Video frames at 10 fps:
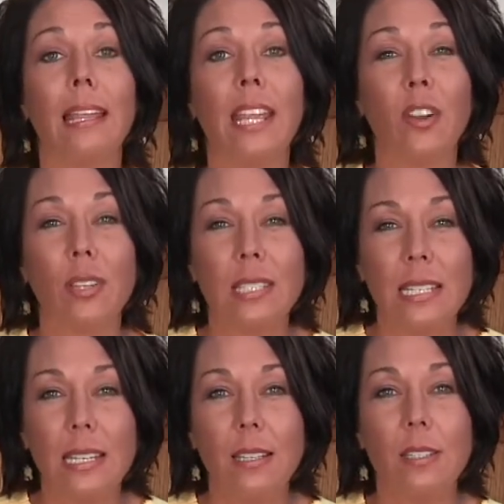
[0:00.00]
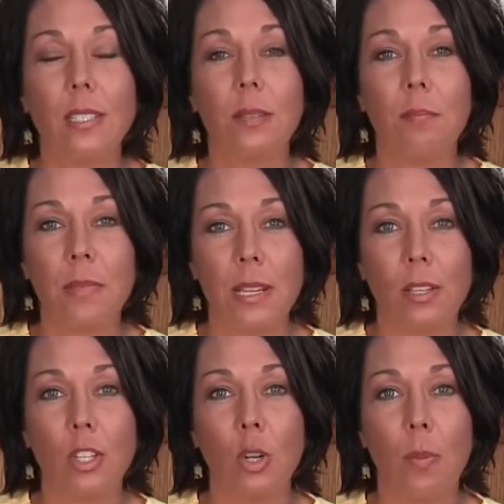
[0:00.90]
guaranteed to
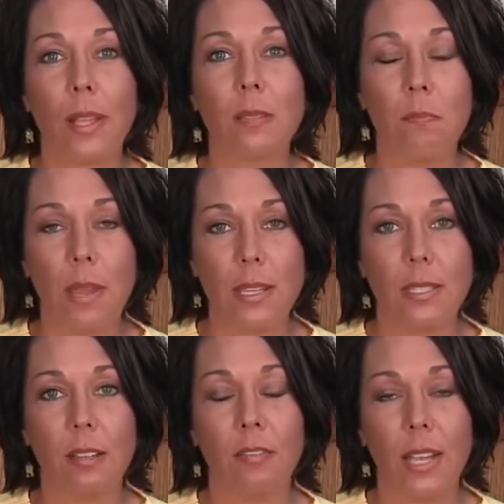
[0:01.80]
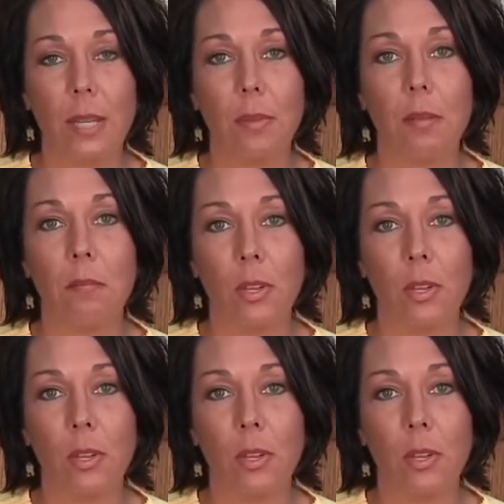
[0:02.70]
meet your pet's basic vitamin,